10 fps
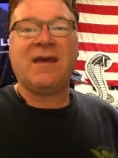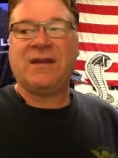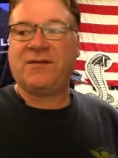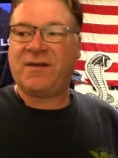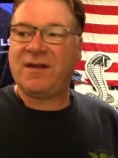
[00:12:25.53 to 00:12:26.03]

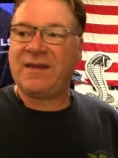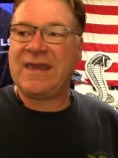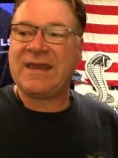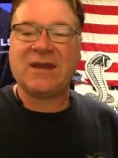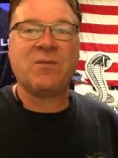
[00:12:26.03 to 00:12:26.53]
until
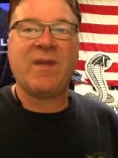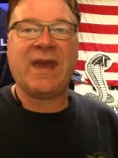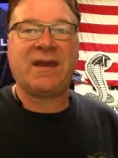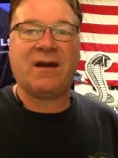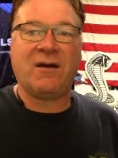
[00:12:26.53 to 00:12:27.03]
he can
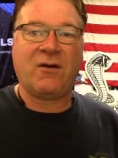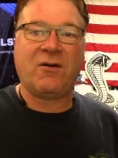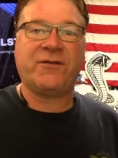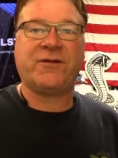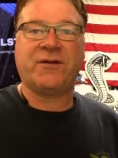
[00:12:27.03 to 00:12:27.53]
make a
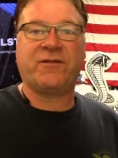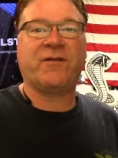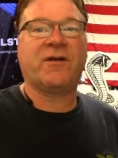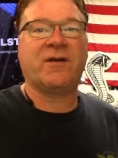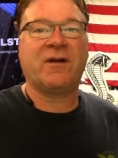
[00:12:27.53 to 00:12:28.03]
holster
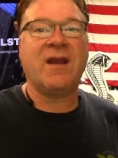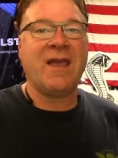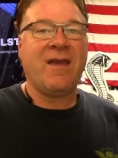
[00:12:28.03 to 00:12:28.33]
for